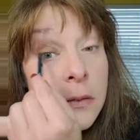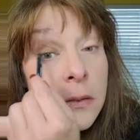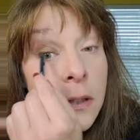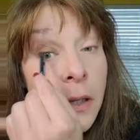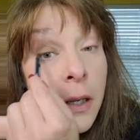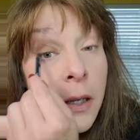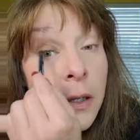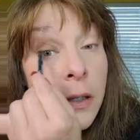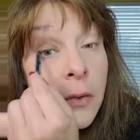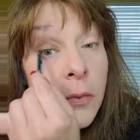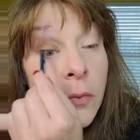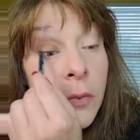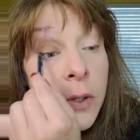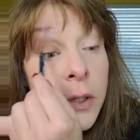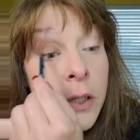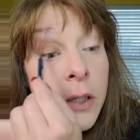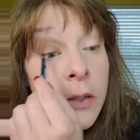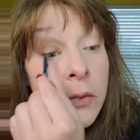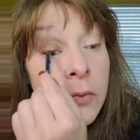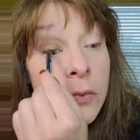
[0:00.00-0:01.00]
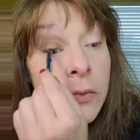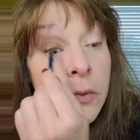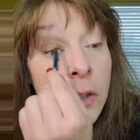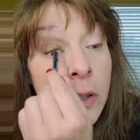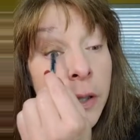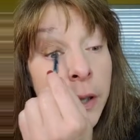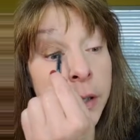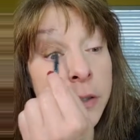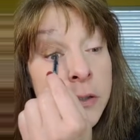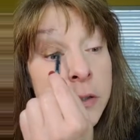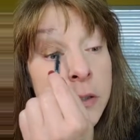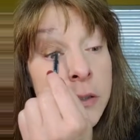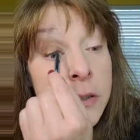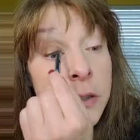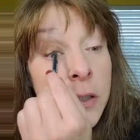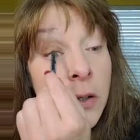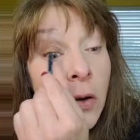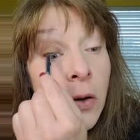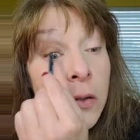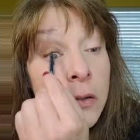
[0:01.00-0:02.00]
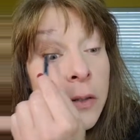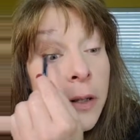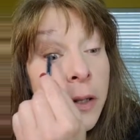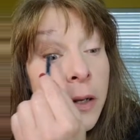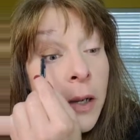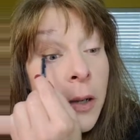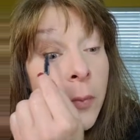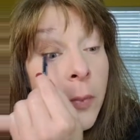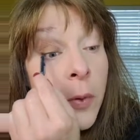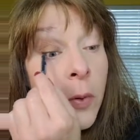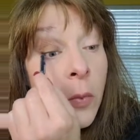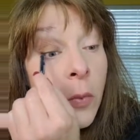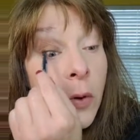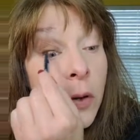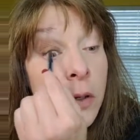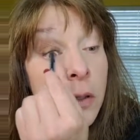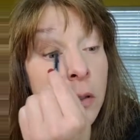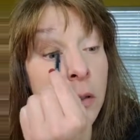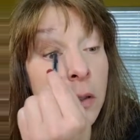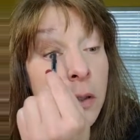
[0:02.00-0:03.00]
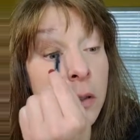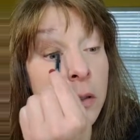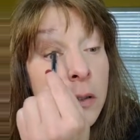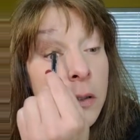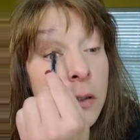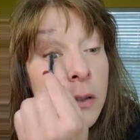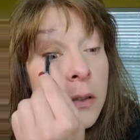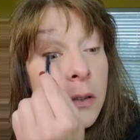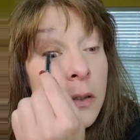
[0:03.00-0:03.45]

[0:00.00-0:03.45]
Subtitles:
Okay, running it through the lashes and on the upper waterline.